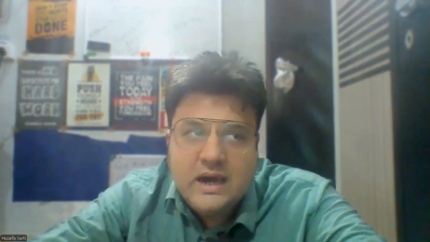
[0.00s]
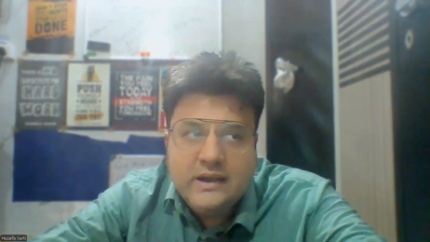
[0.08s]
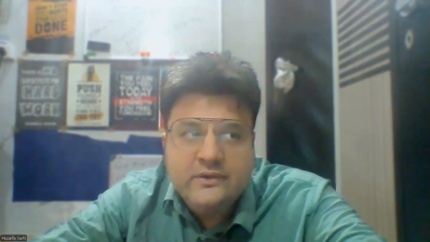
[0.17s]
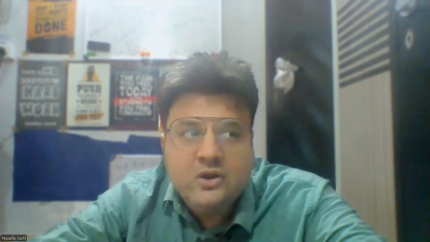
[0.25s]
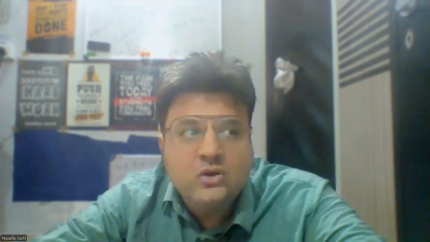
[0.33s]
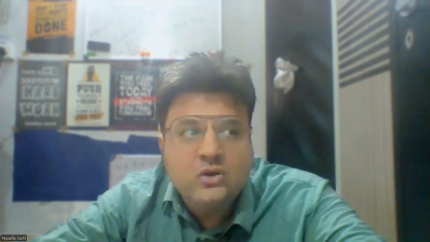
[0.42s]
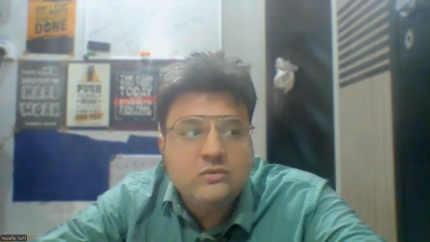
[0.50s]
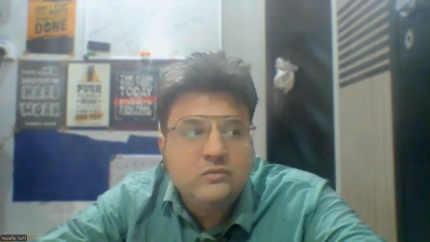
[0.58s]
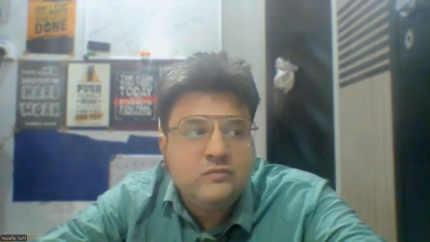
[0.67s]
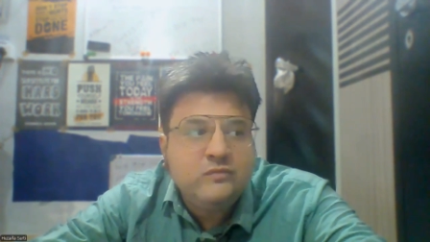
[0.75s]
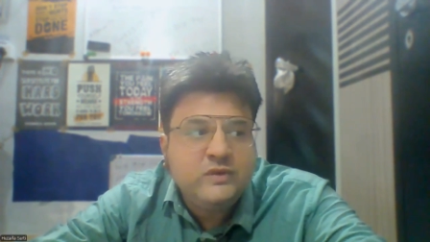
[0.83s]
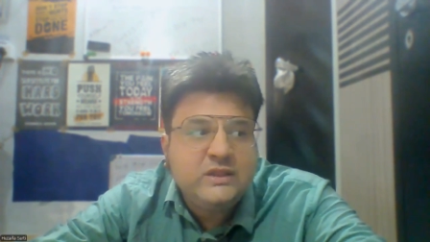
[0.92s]
are not
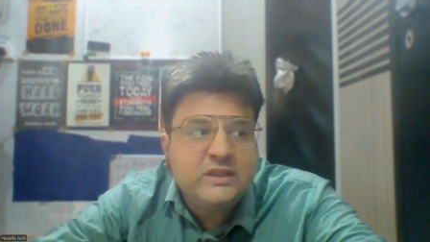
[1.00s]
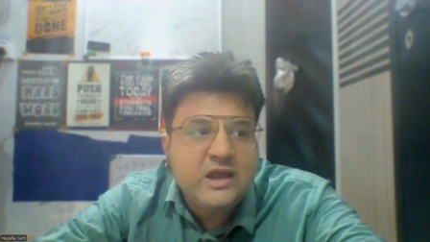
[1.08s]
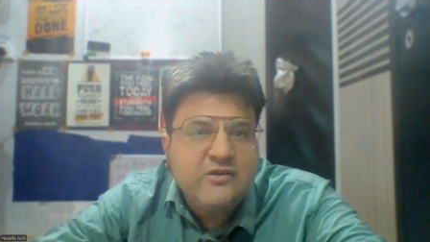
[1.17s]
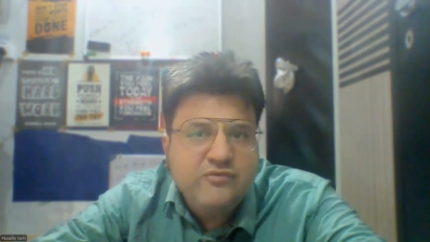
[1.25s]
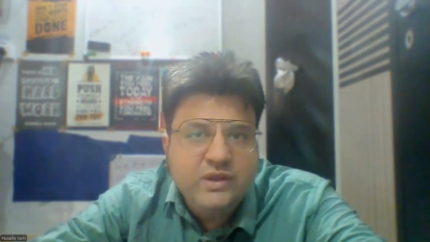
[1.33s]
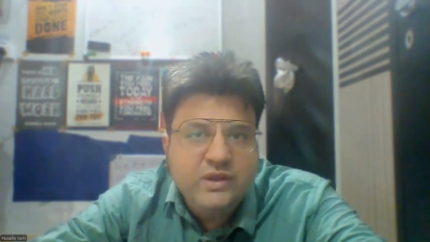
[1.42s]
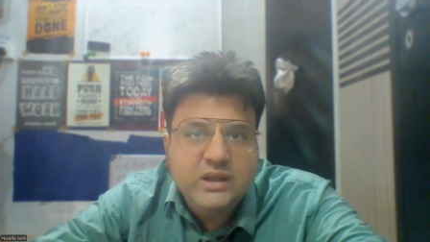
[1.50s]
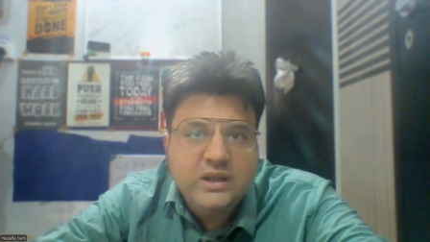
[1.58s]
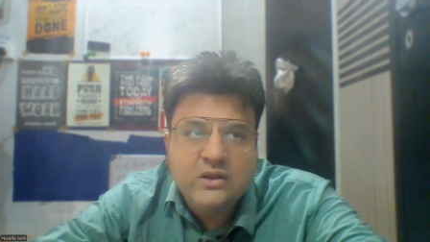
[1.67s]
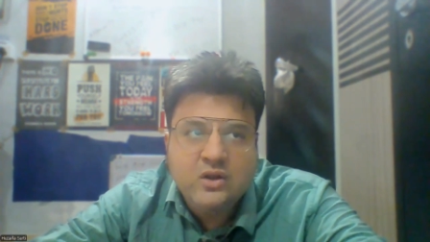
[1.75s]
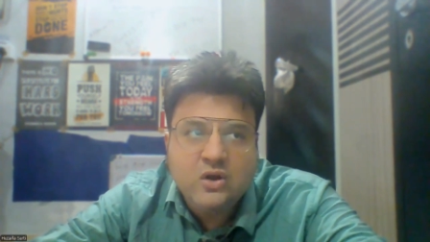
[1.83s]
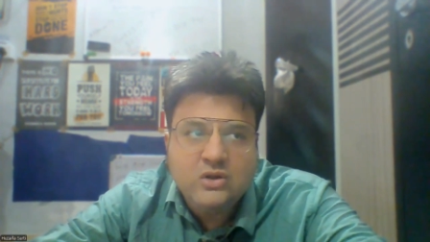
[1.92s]
with that fit
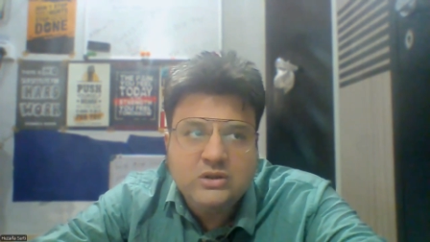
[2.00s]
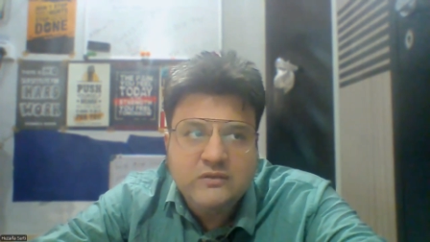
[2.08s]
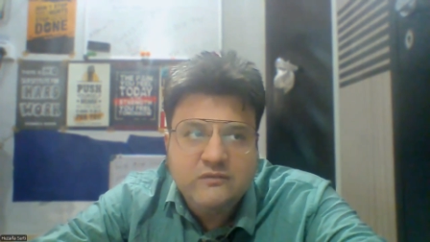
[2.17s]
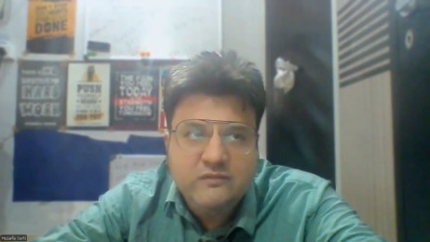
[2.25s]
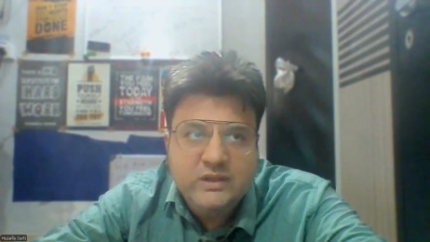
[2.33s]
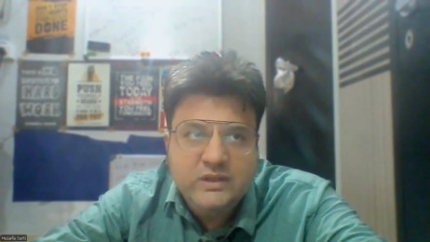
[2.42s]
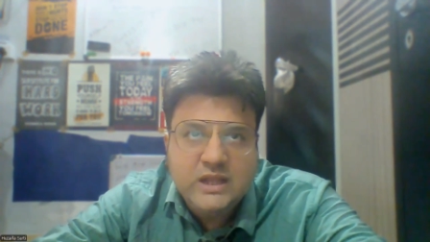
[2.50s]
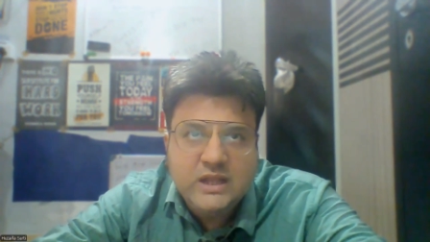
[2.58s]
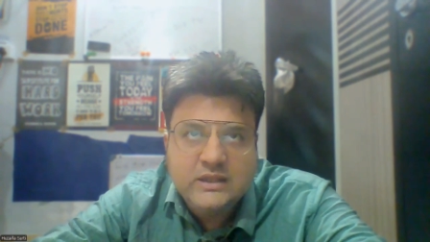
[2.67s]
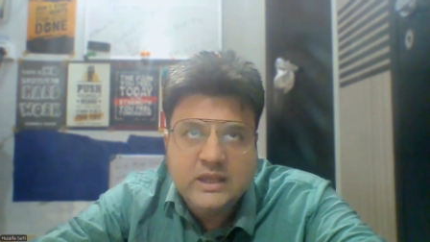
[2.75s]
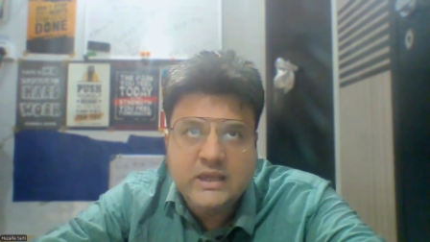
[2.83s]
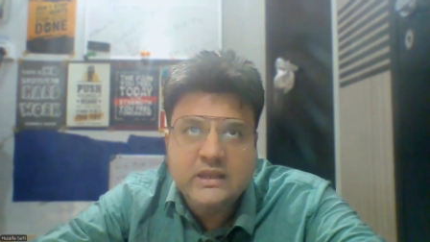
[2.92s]
and not the, with
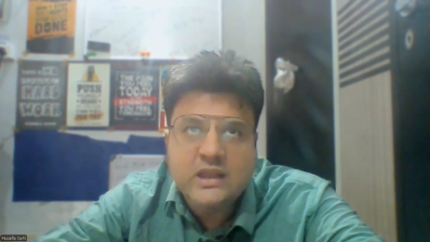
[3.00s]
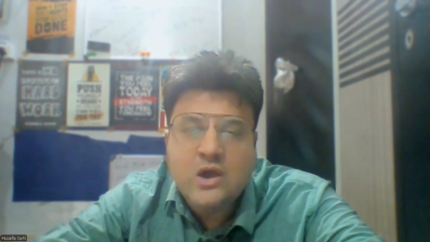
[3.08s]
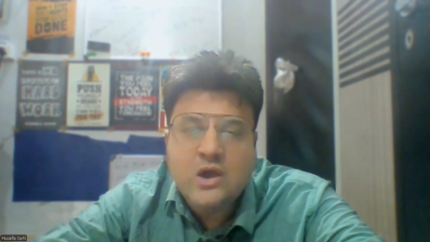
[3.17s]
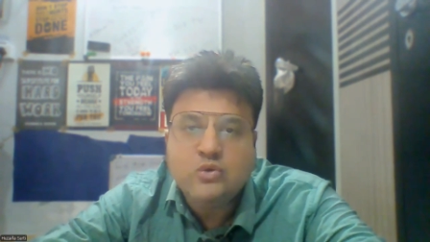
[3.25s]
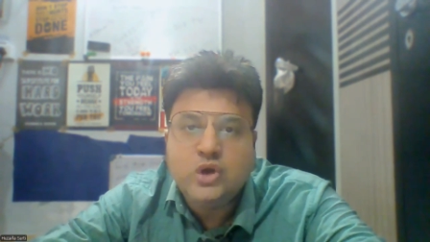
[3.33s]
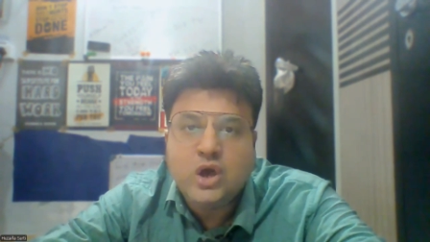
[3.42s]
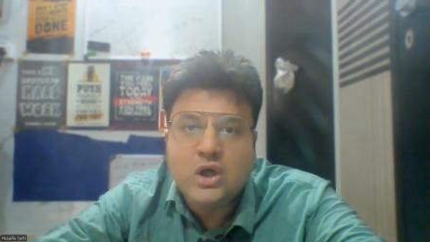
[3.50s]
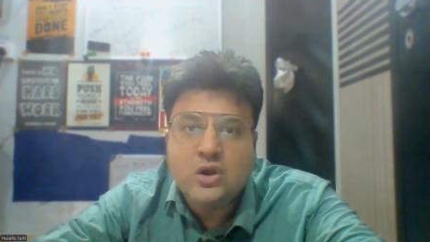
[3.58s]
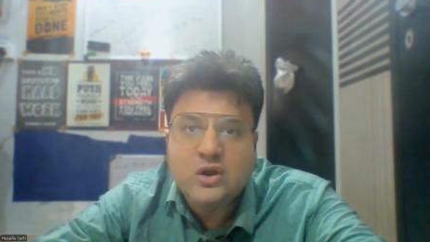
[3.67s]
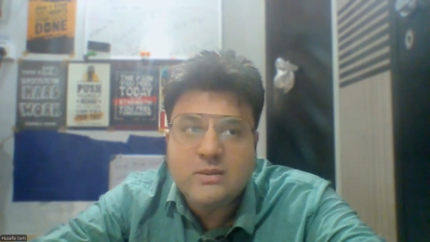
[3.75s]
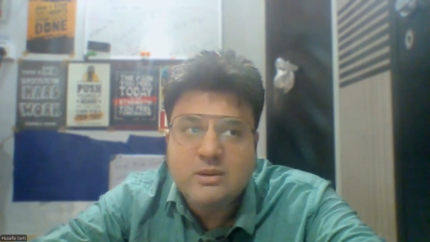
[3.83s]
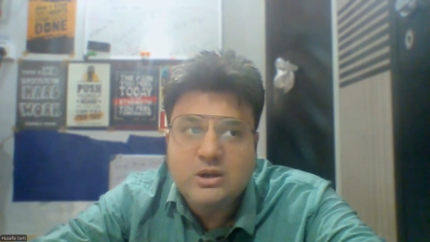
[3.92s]
that thing now you are
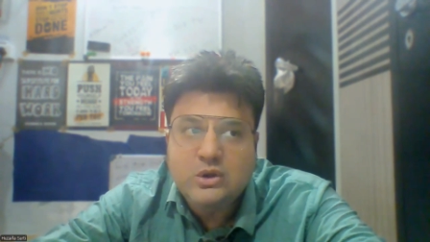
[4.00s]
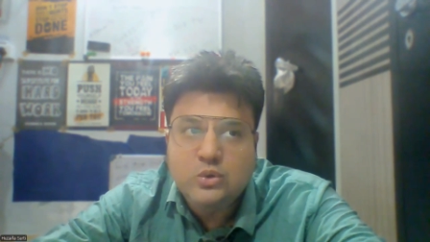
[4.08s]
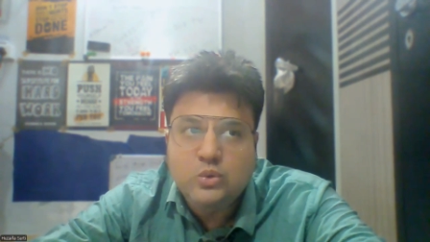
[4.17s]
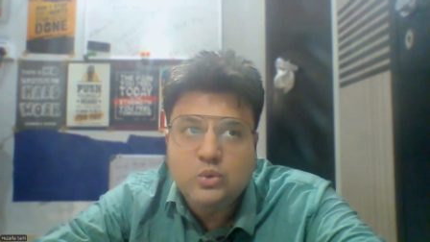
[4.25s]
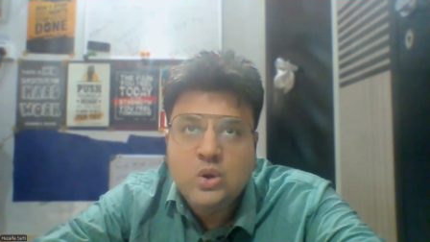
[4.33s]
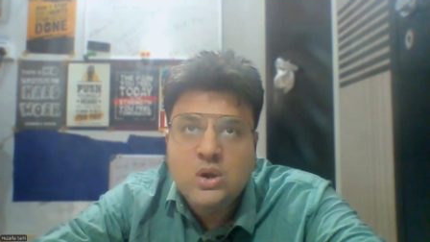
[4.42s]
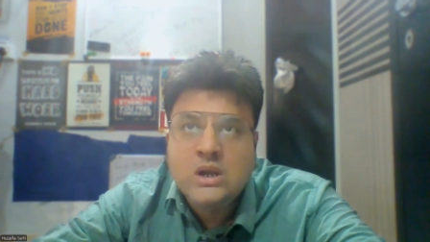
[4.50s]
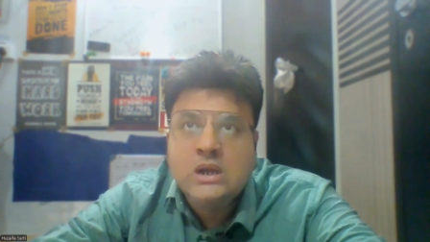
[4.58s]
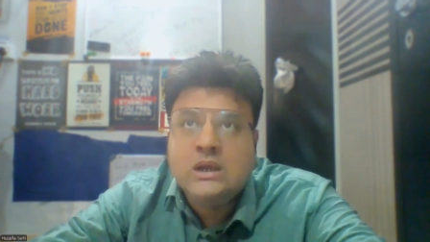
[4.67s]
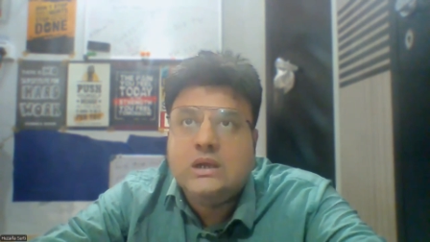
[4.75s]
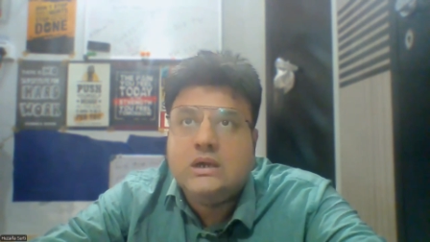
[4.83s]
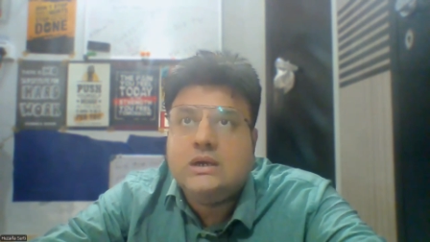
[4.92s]
not able to
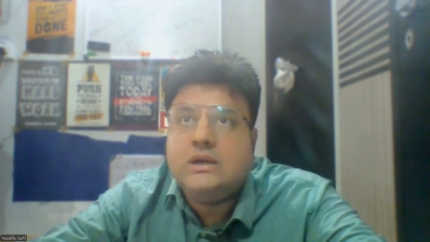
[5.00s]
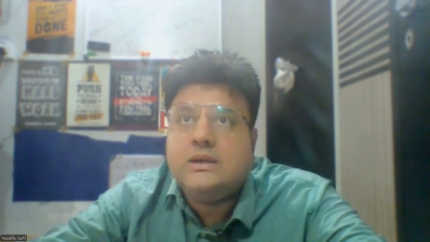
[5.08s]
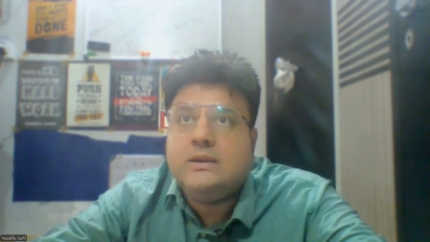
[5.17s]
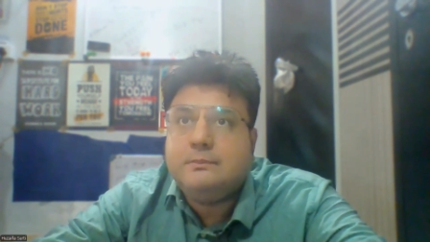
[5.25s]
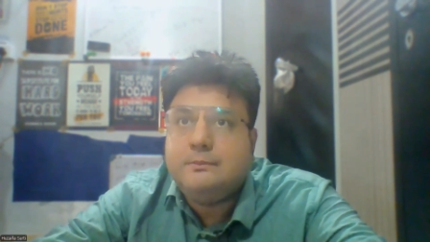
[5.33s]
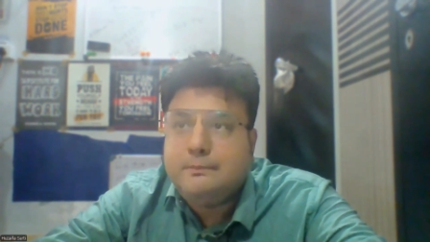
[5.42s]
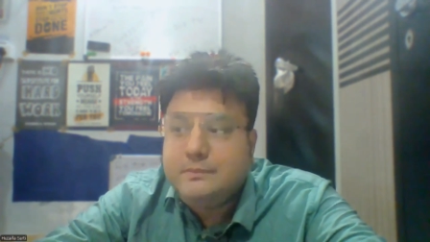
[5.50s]
uh,